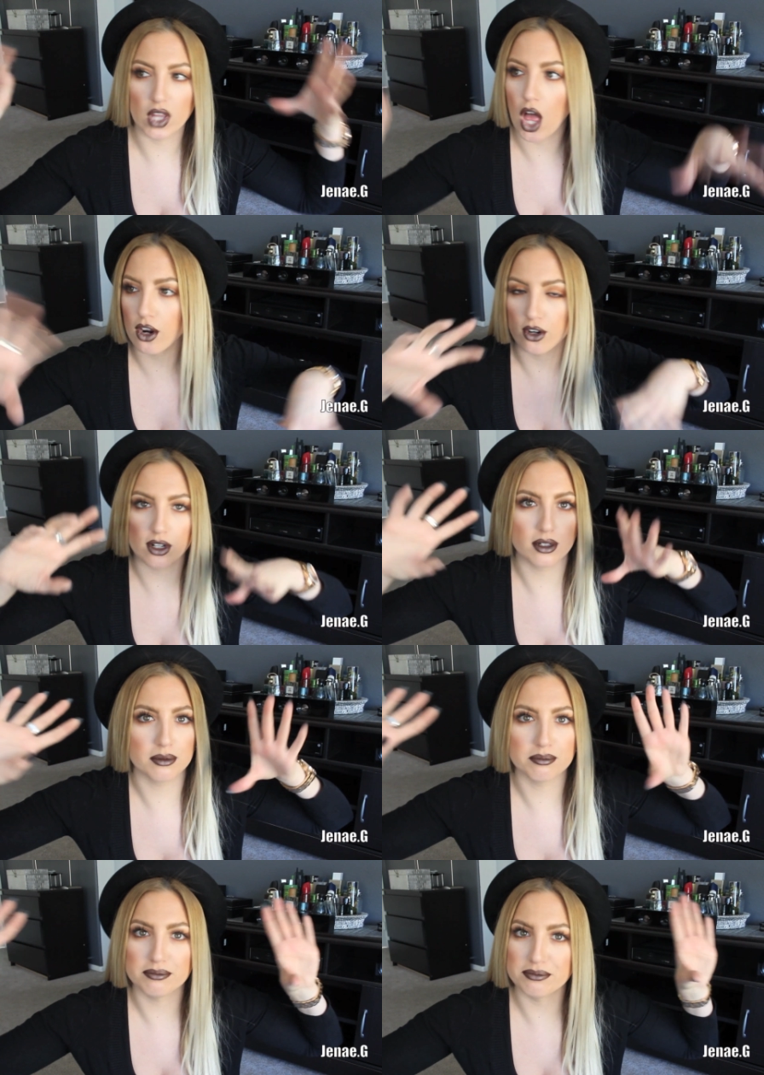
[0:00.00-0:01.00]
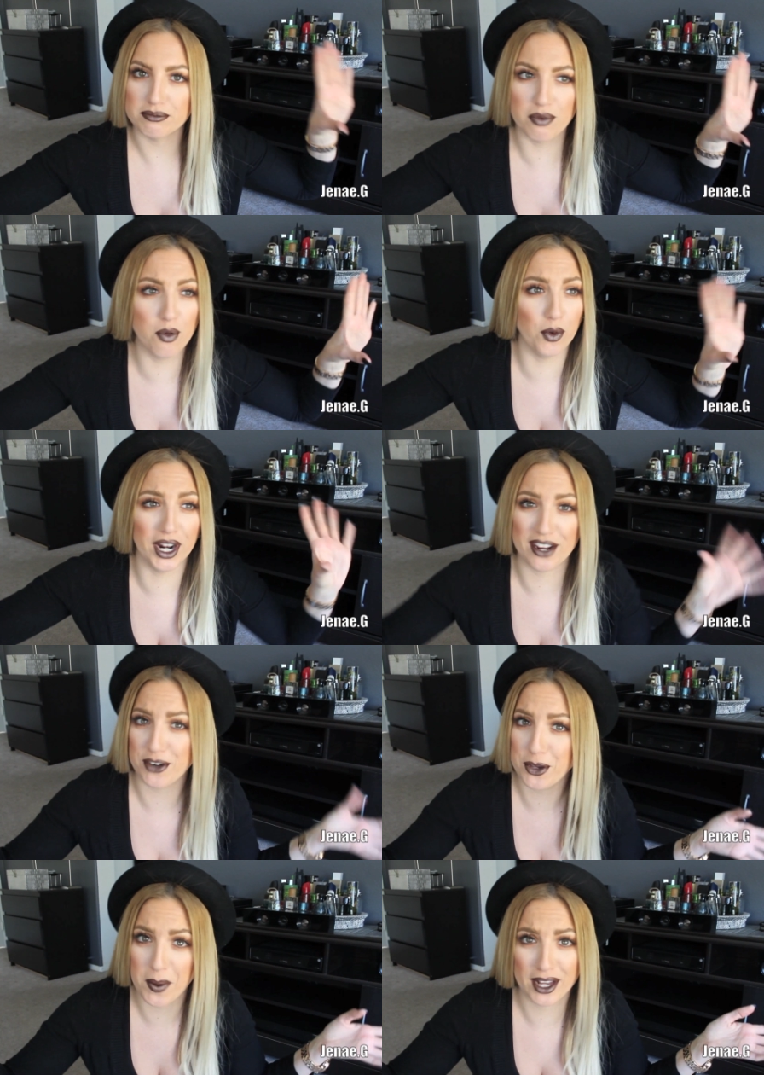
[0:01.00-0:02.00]
vlogger,
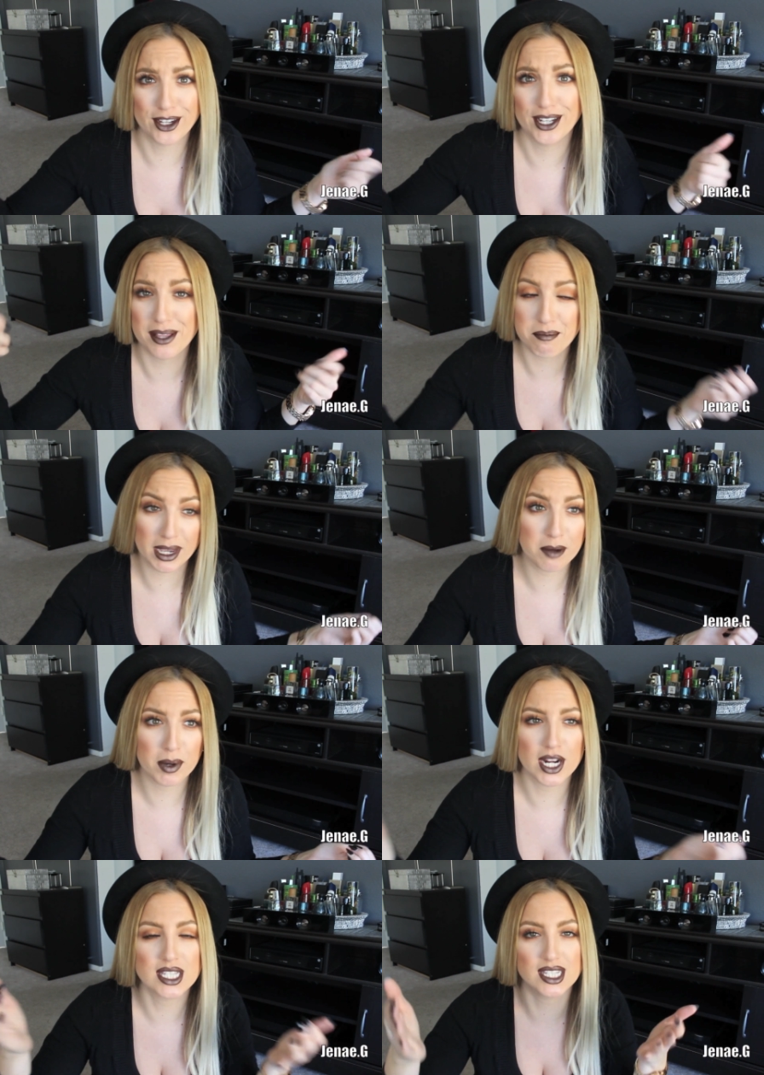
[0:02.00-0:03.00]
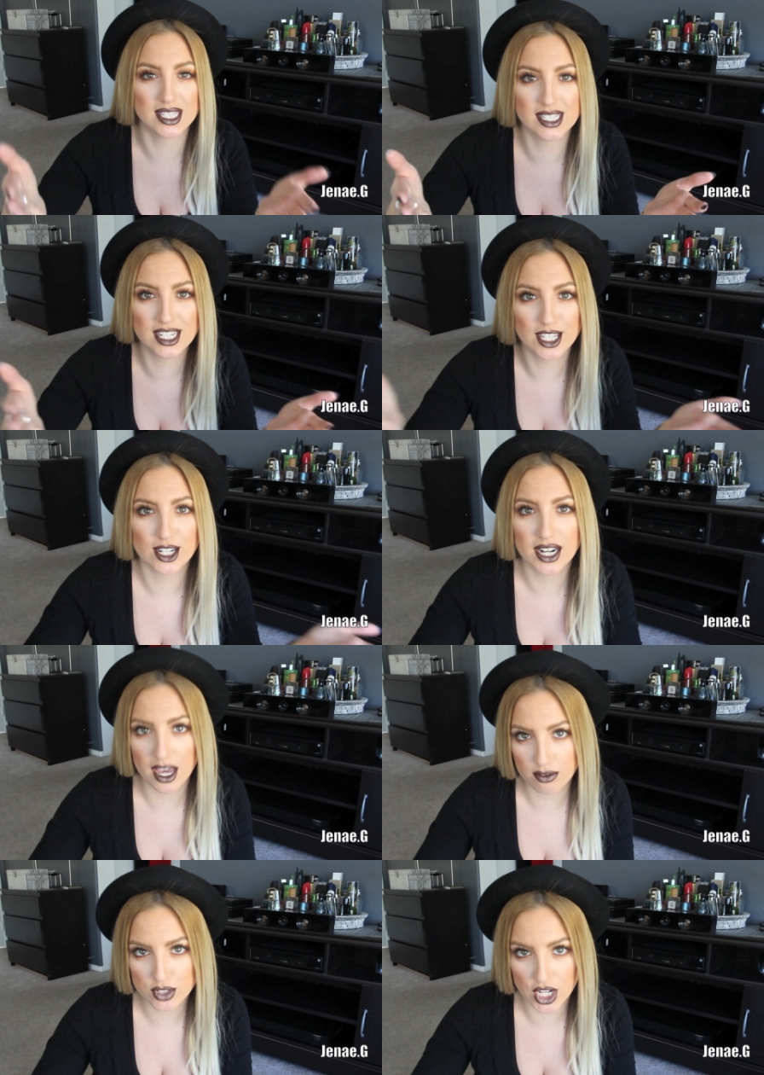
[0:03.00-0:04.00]
whatever you want to call it, makeup artists that sit here and
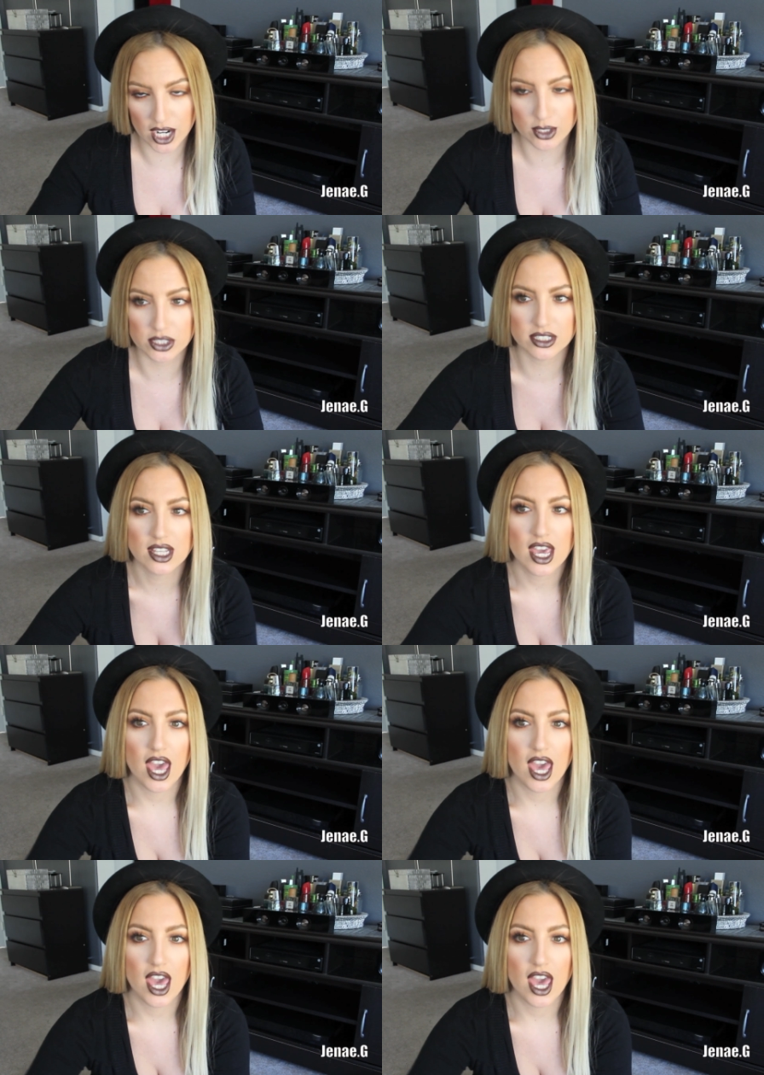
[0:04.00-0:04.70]
have channels